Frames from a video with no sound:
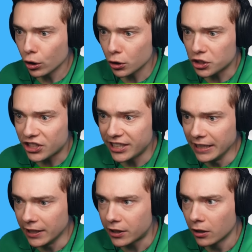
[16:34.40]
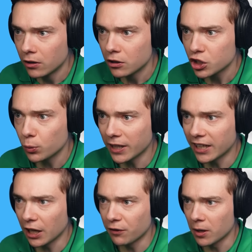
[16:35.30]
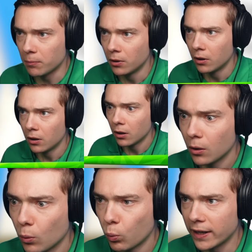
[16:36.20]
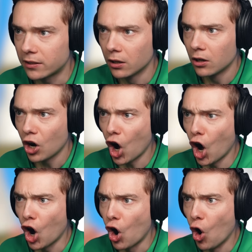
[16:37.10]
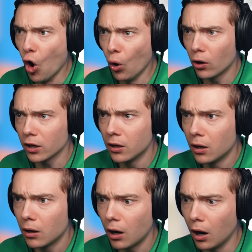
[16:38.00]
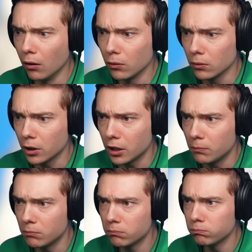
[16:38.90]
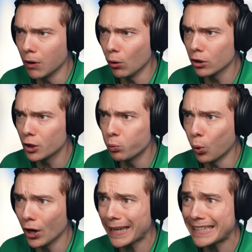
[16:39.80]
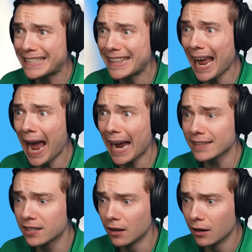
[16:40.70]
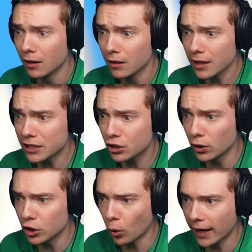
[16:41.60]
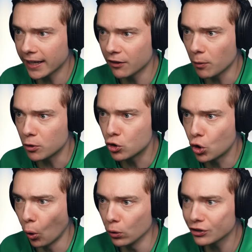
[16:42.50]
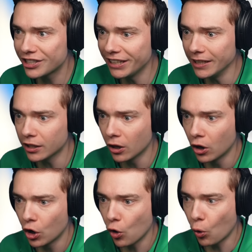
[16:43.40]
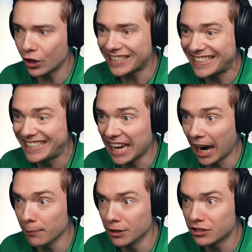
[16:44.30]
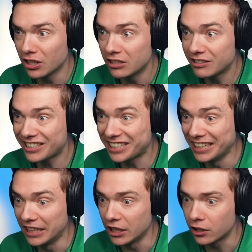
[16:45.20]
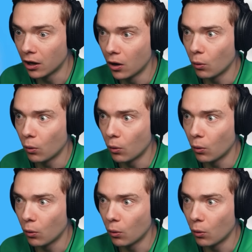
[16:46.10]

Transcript: Look at those teeth. So we can give him, wait, a horn? Holy moly, what is that? That's great, yo, I can give him gold teeth or diamond teeth.